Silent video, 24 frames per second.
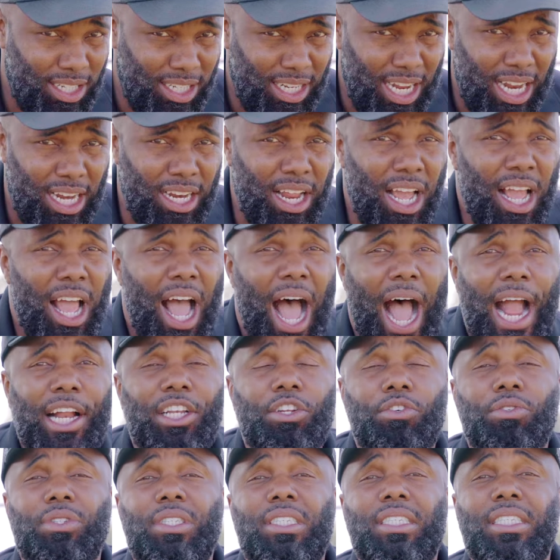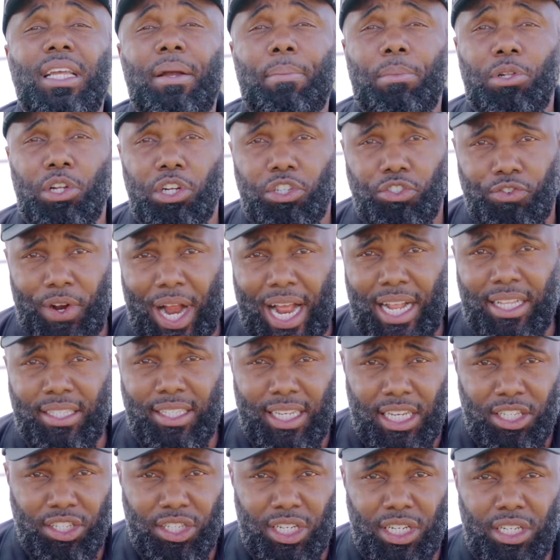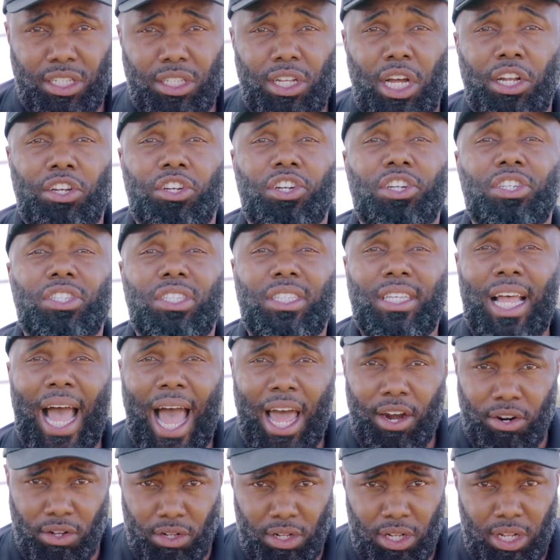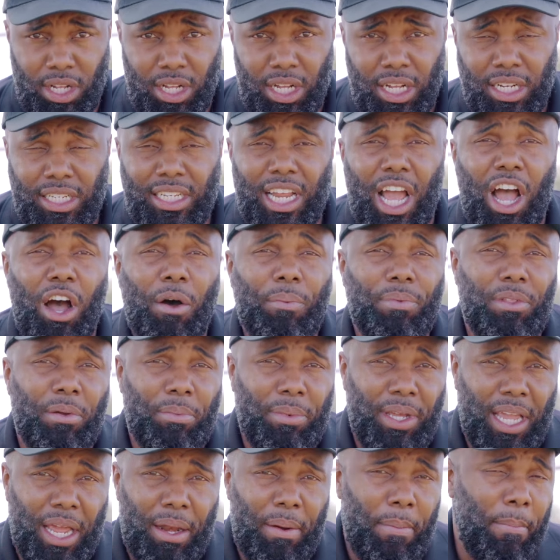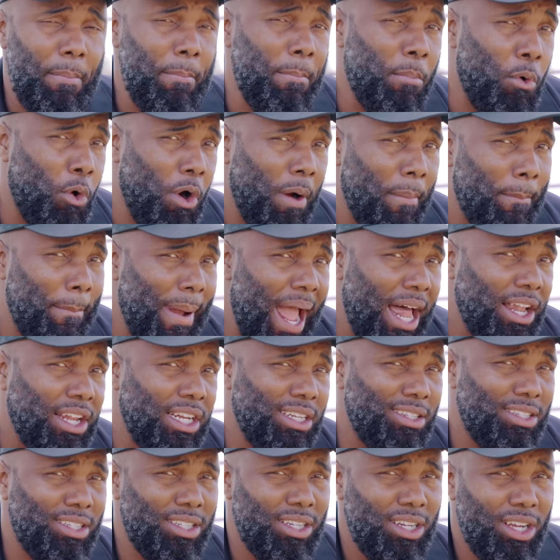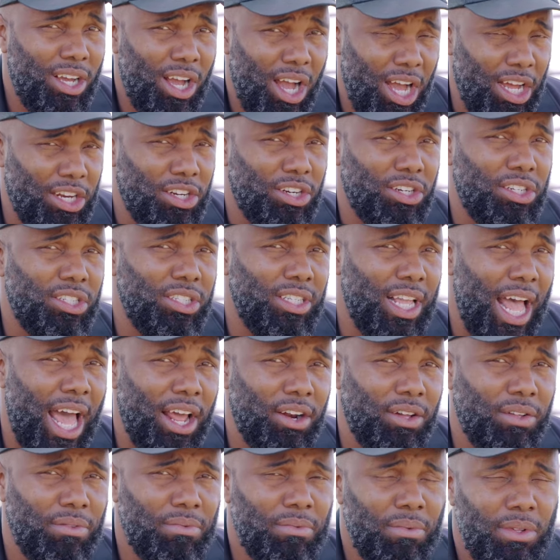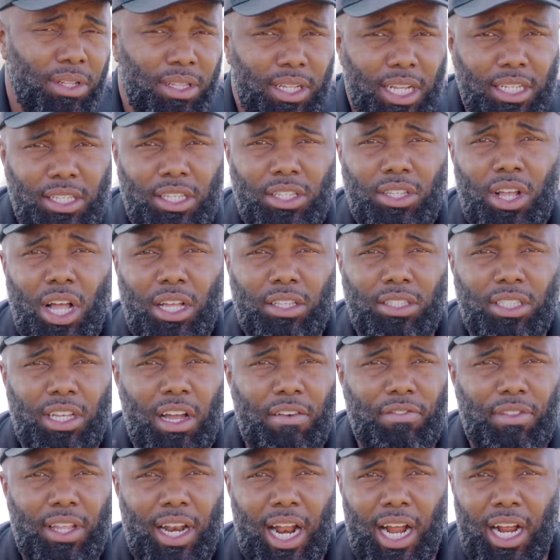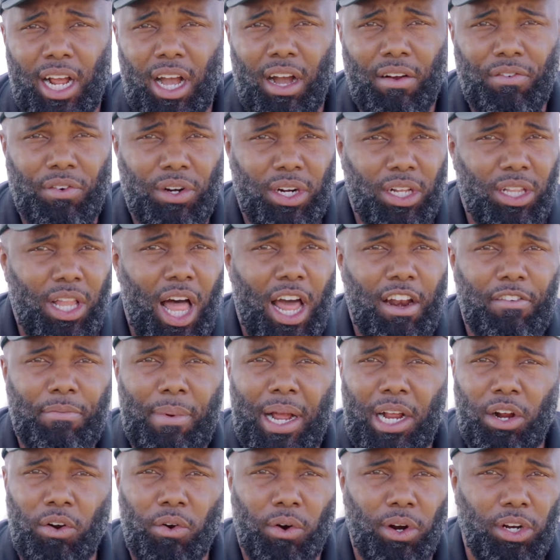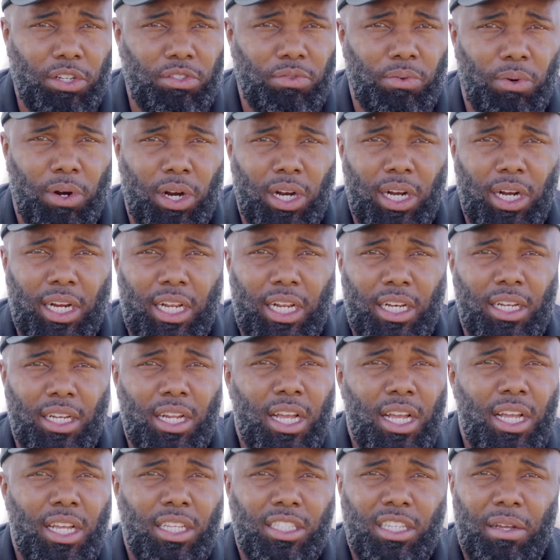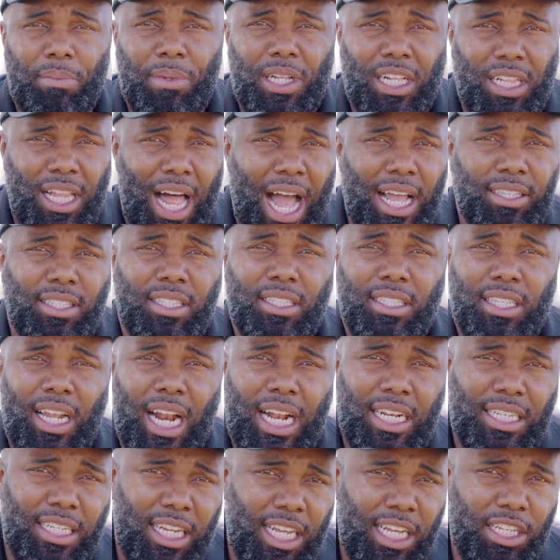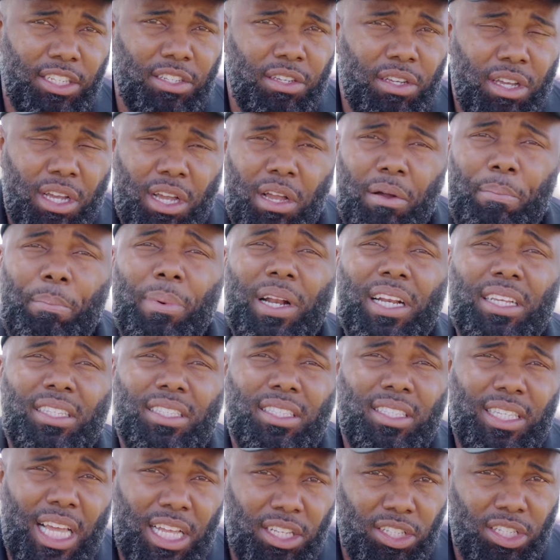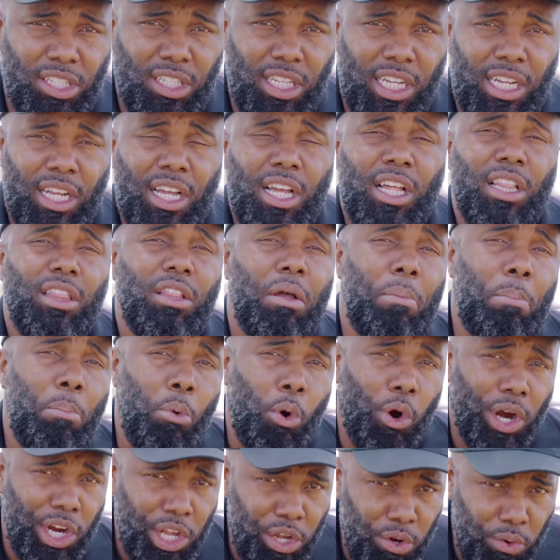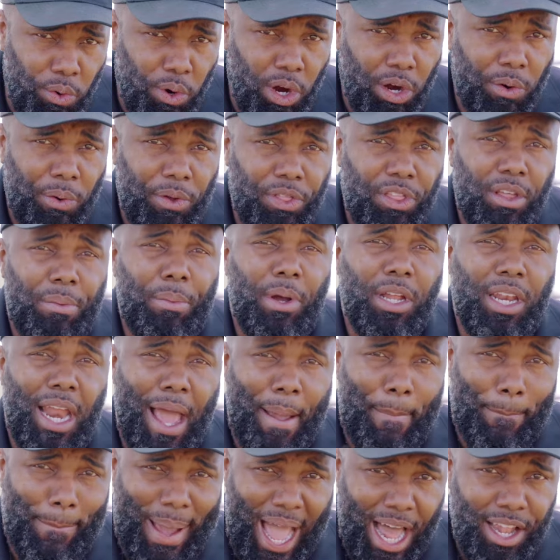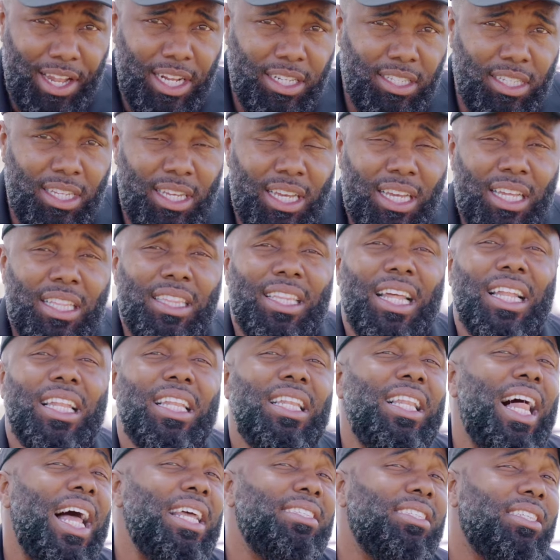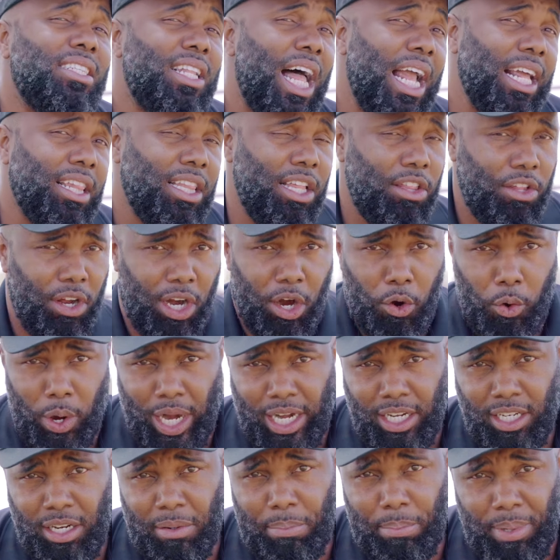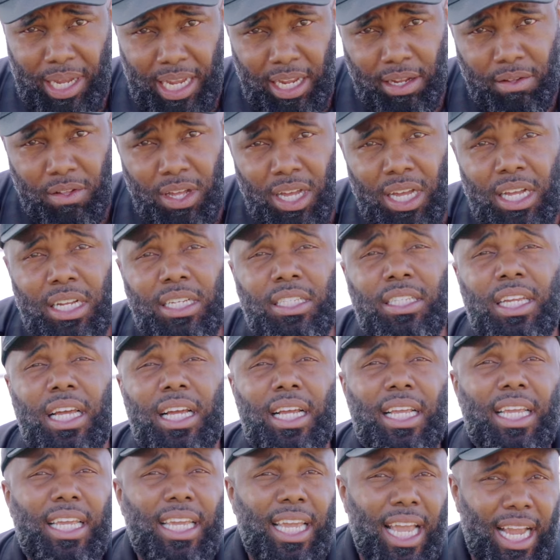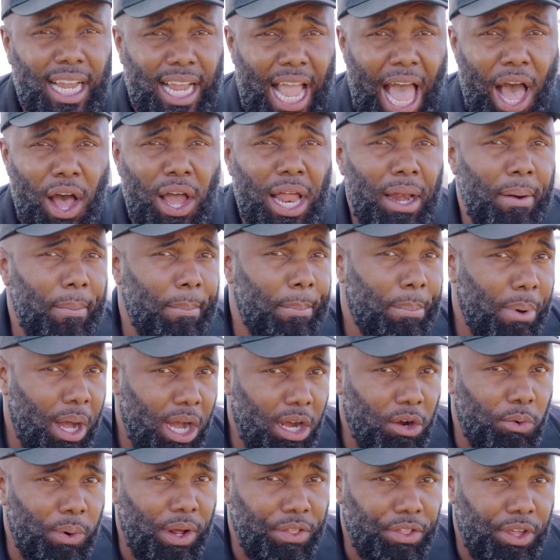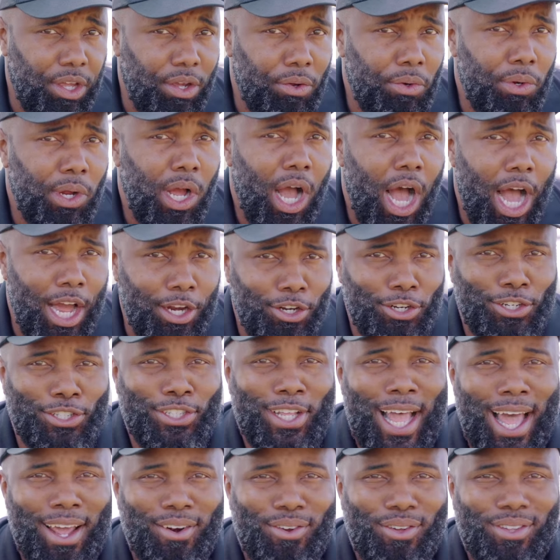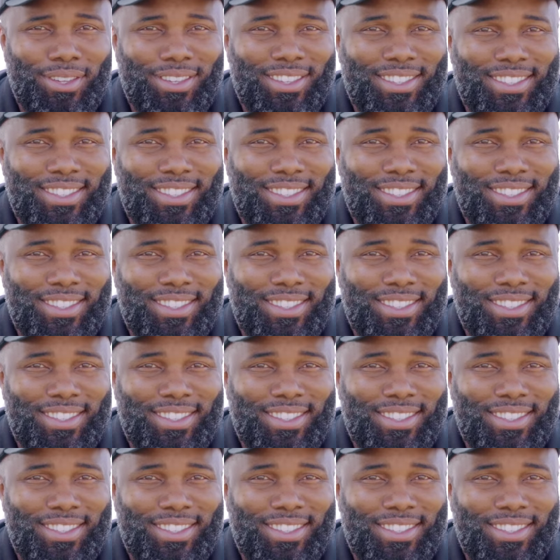And then I do similar transitions under saddle to help them get more balanced under saddle. This is all stuff that I cover in a lot of my coursework and some of the classes that I teach, but essentially, the more you work with them on that balance, the less likely they're going to be to kick out and buck with you under saddle.